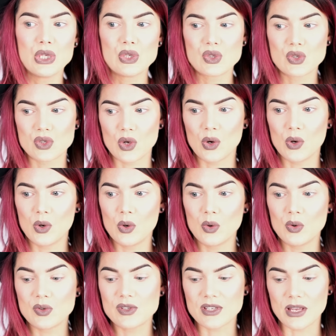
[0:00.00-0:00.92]

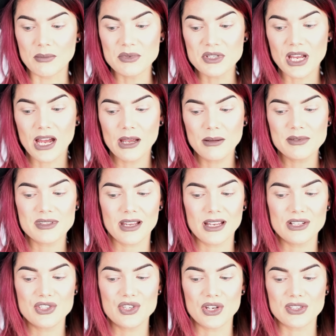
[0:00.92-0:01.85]
So sometimes
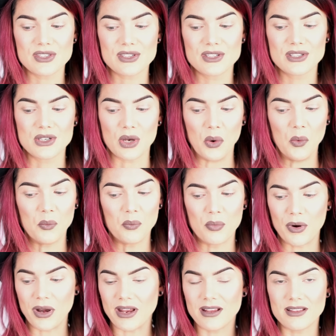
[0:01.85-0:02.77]
I just don't
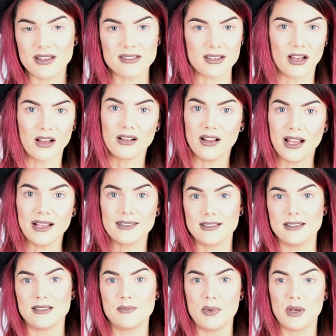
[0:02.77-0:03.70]
bring the
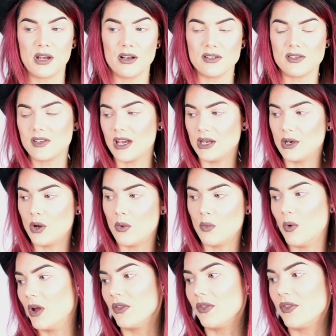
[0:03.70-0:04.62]
sunglasses because I
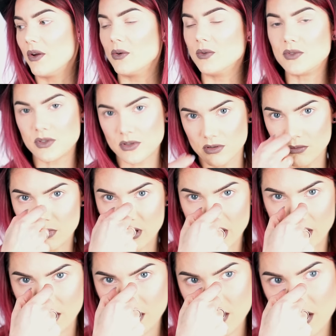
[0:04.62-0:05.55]
don't want those
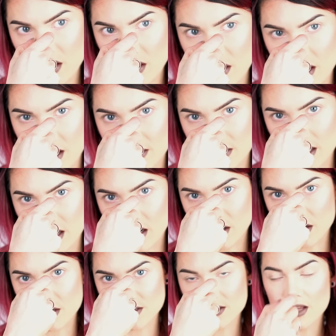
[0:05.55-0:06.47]
red things here,
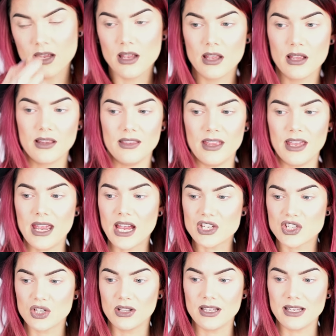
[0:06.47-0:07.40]
because they
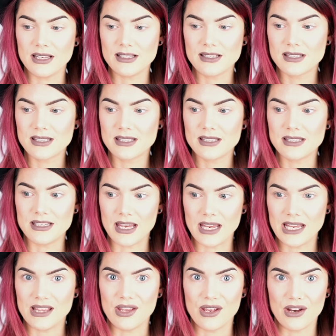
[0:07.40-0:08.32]
actually
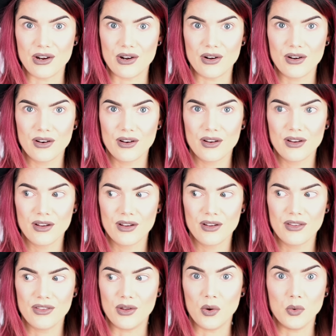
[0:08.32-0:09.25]
stay there
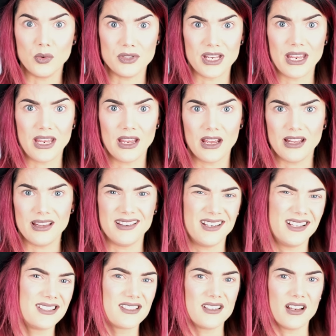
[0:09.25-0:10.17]
the whole day
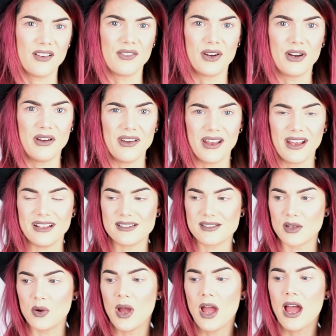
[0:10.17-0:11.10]
and it's not very nice.
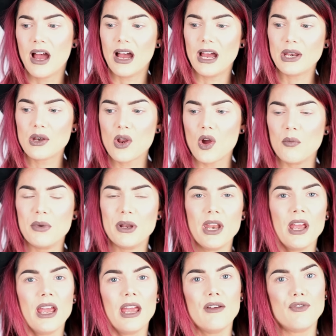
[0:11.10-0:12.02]
So I don't know, but
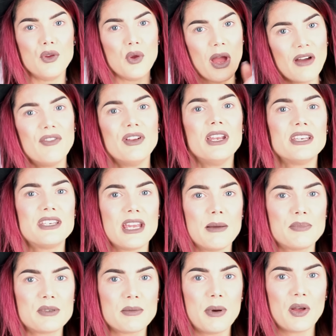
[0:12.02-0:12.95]
if you have any
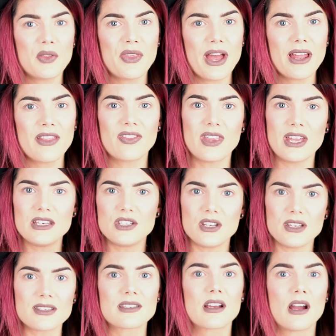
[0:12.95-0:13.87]
tips about that, then
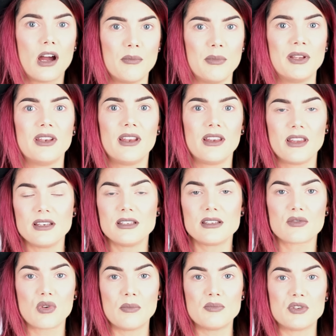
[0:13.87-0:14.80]
just comment in the
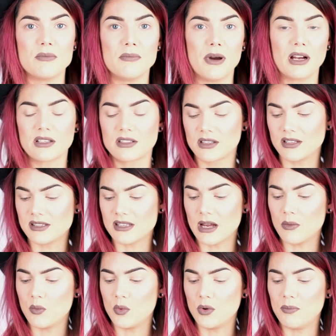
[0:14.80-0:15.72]
description box, because
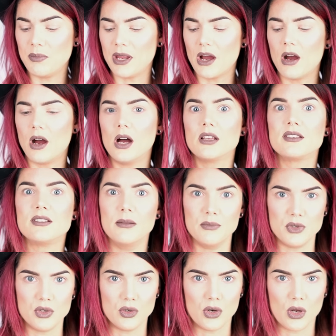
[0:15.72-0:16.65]
that would be
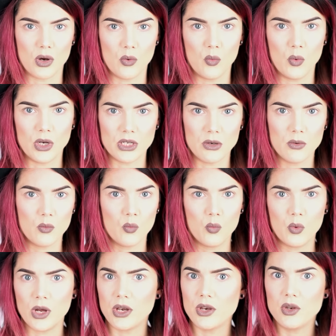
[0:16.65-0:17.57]
awesome to know.
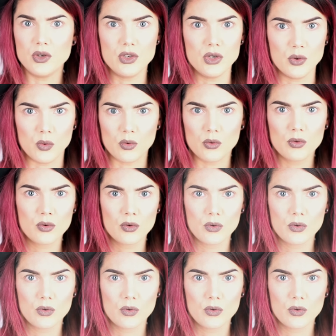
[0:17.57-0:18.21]
What do you do?